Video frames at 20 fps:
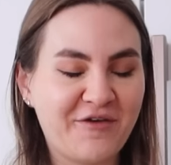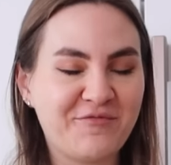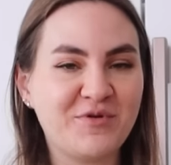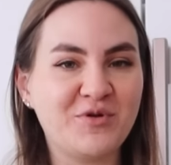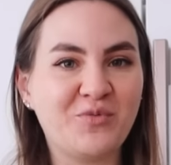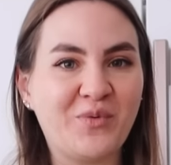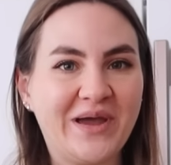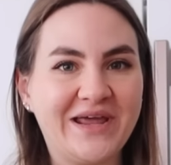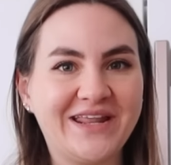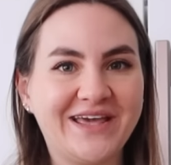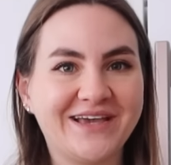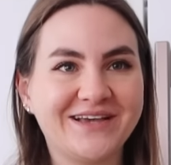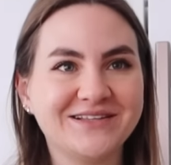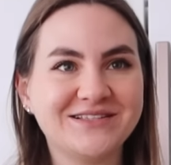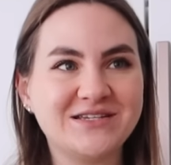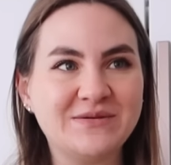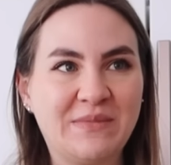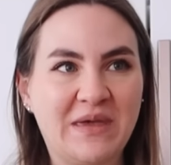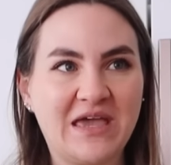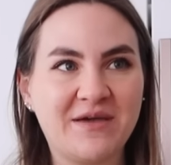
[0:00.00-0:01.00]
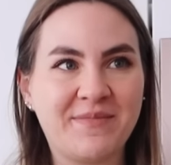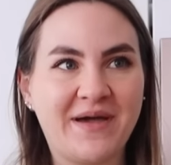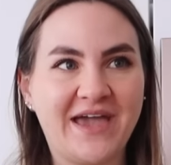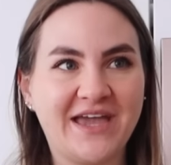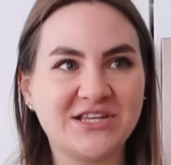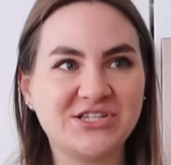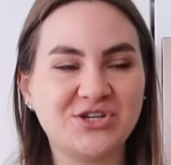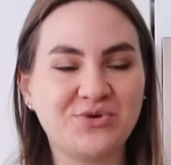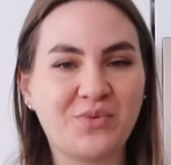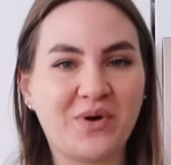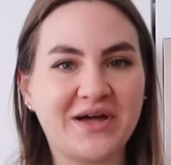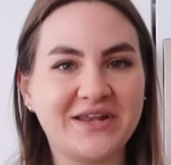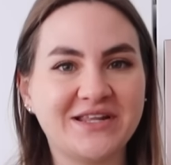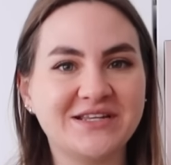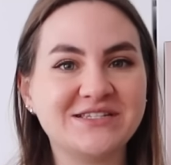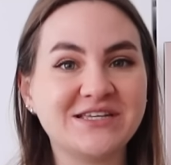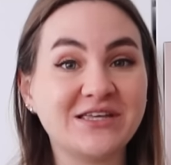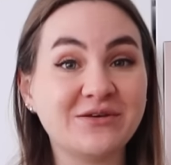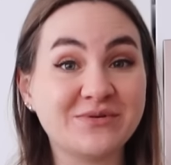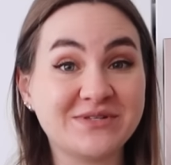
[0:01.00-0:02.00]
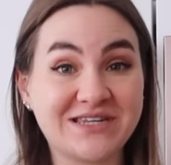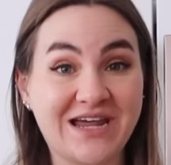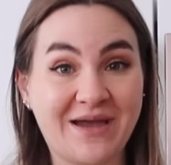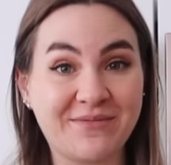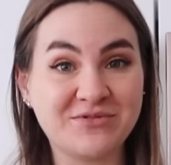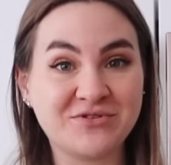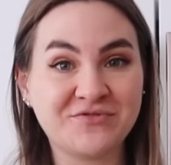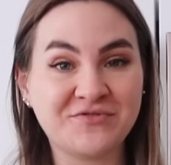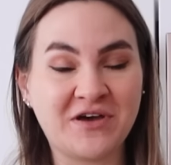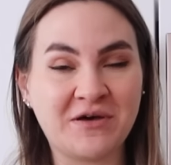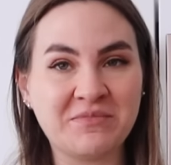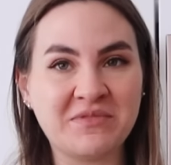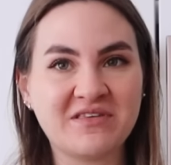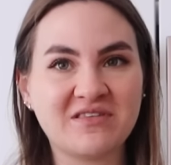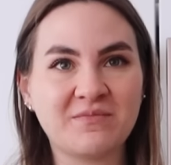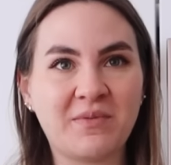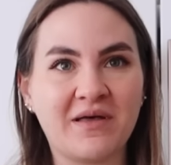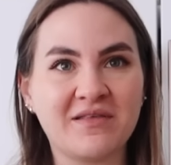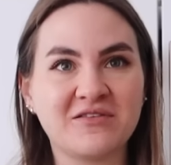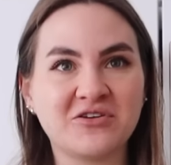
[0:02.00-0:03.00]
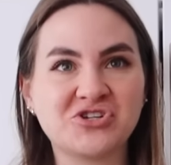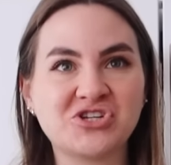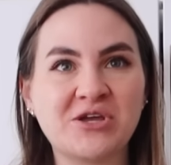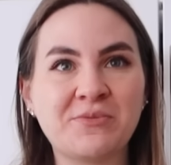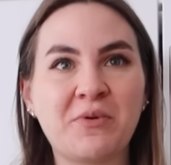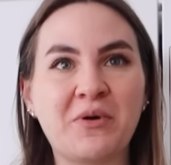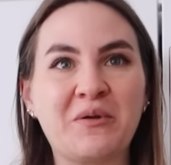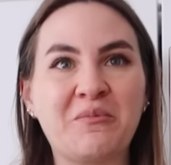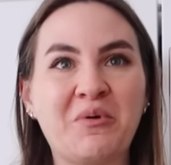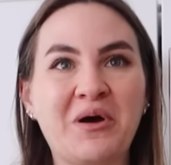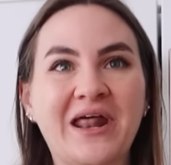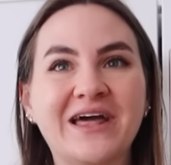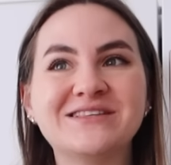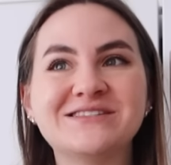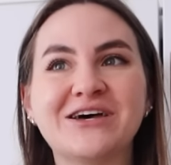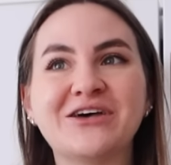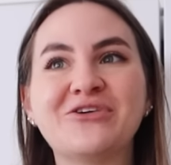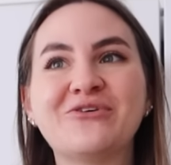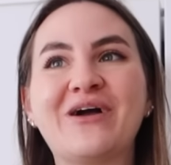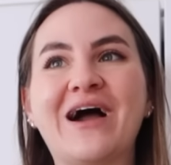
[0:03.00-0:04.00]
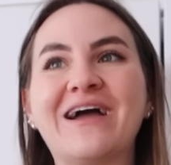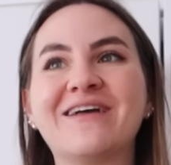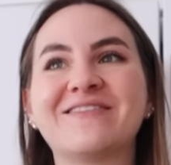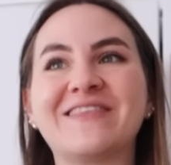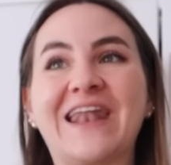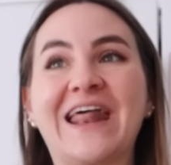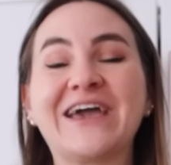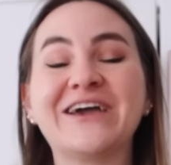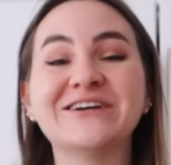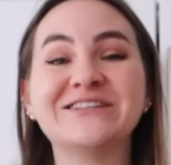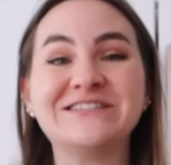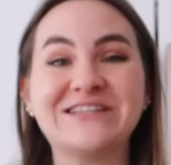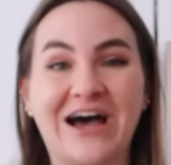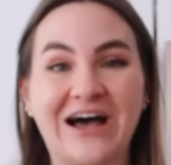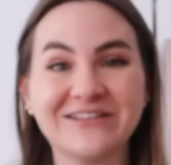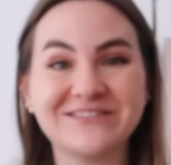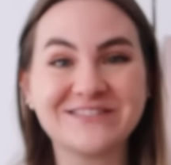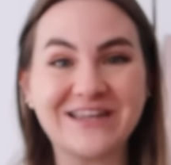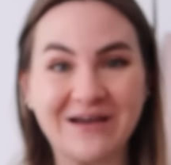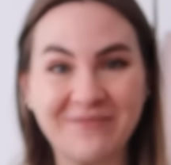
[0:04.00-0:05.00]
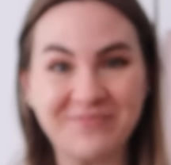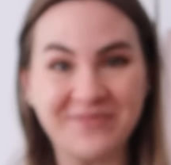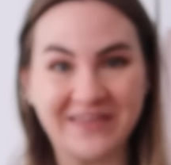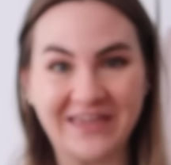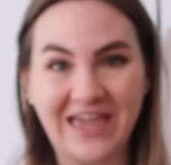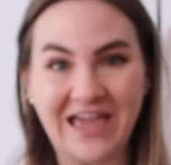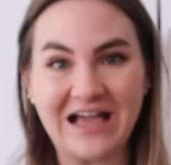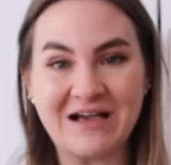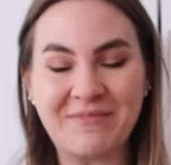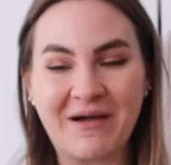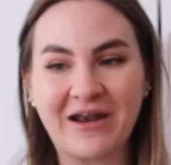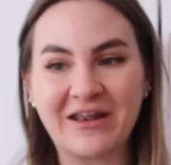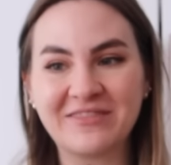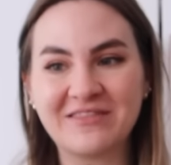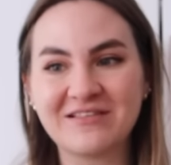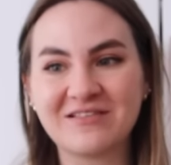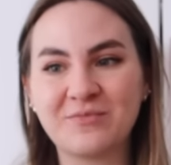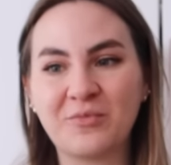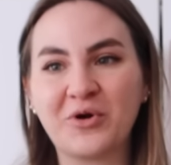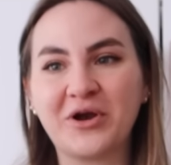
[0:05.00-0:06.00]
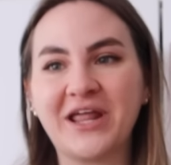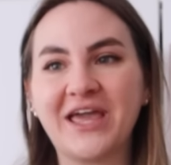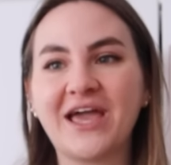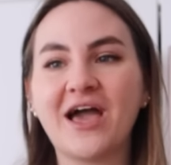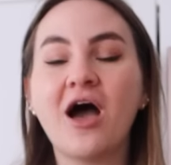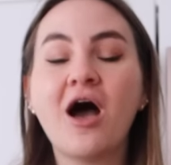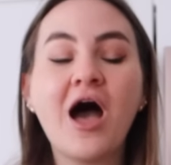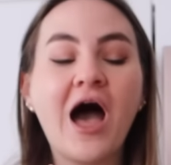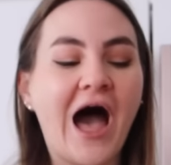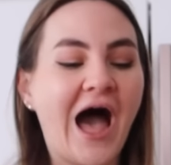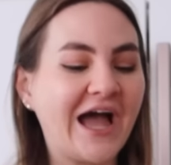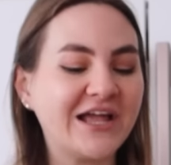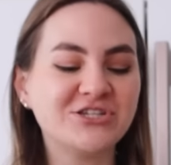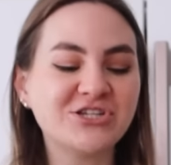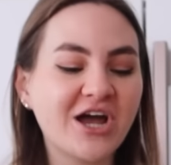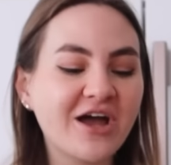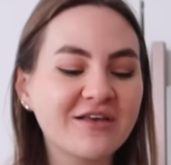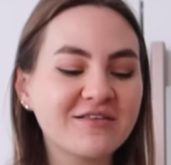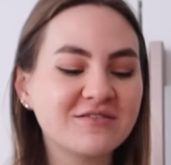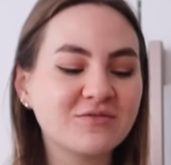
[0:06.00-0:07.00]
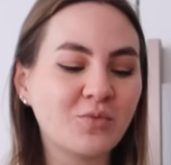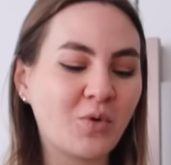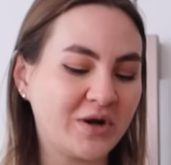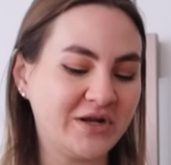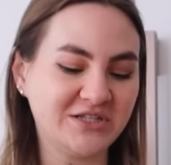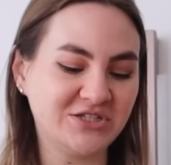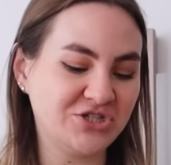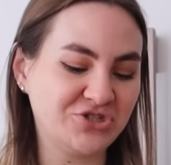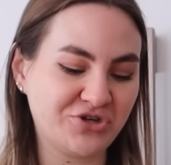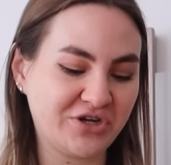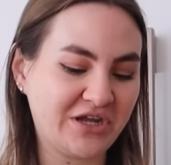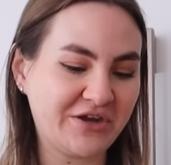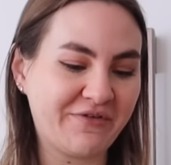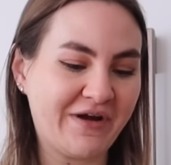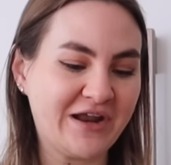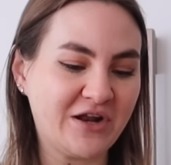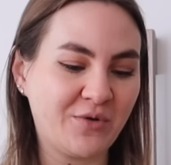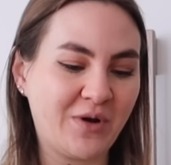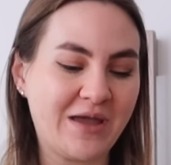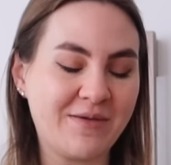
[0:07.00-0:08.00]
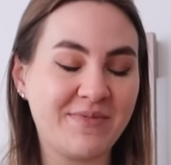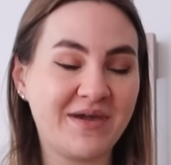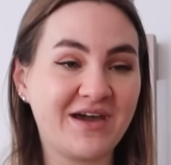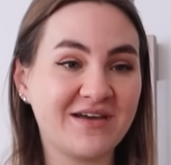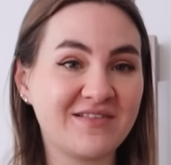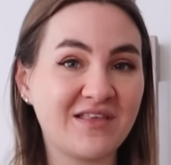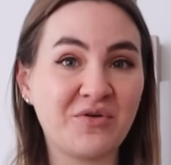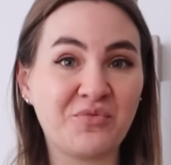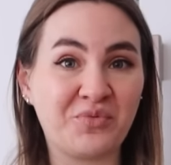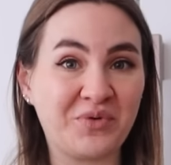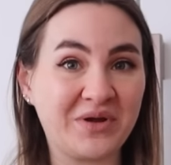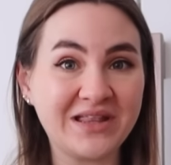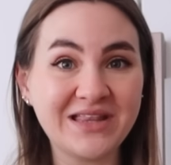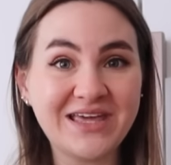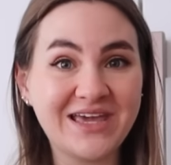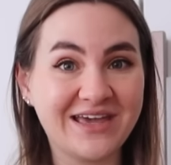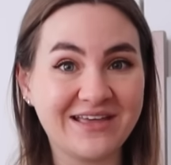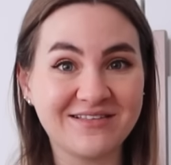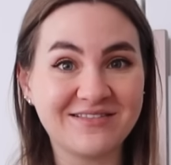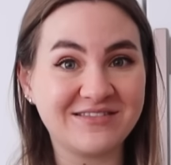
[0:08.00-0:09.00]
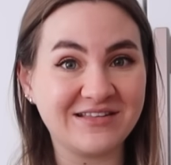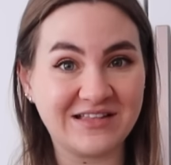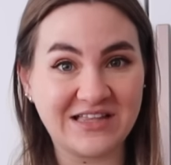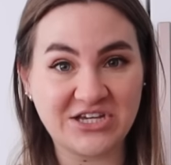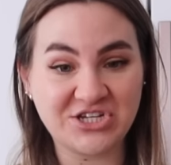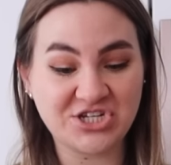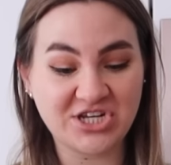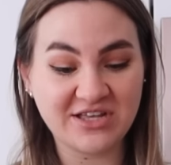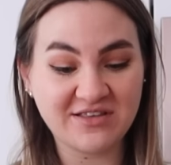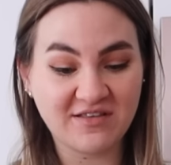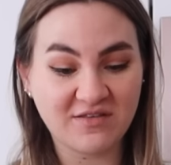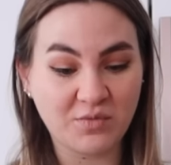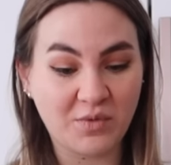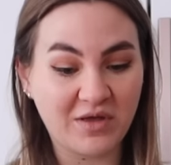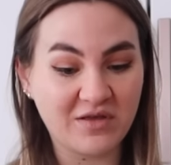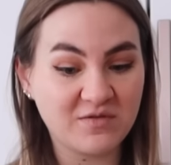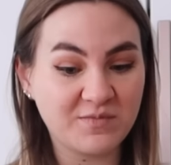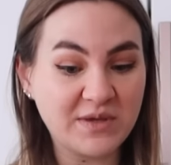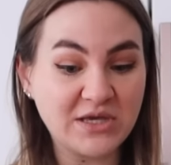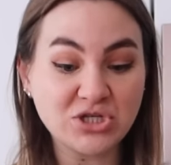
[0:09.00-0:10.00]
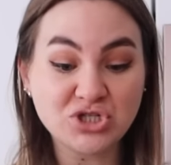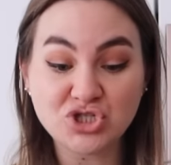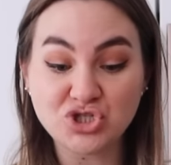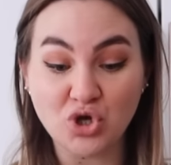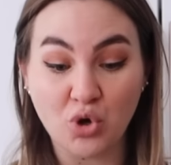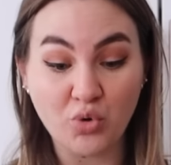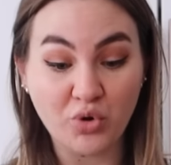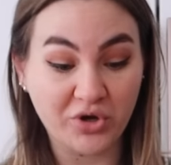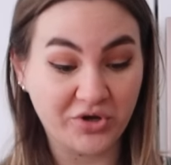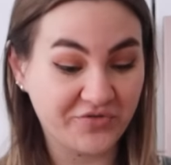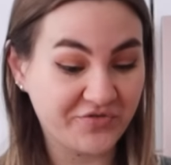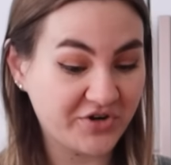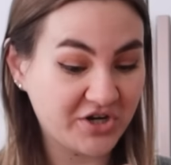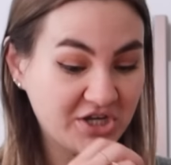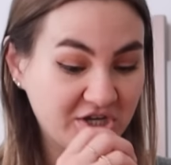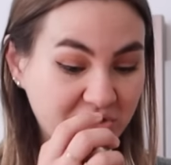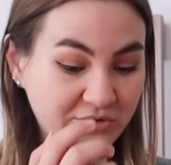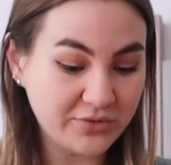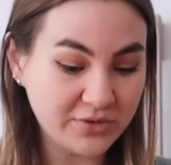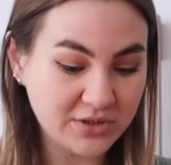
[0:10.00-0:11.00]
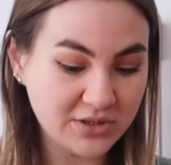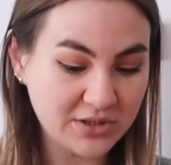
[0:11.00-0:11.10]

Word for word: I've been waiting to make my AG1 until it was time to film this sponsorship, and when I tell you guys that I could not stop thinking about it this morning, I just wanted to drink it right away because it really is delicious as well as being so good for you.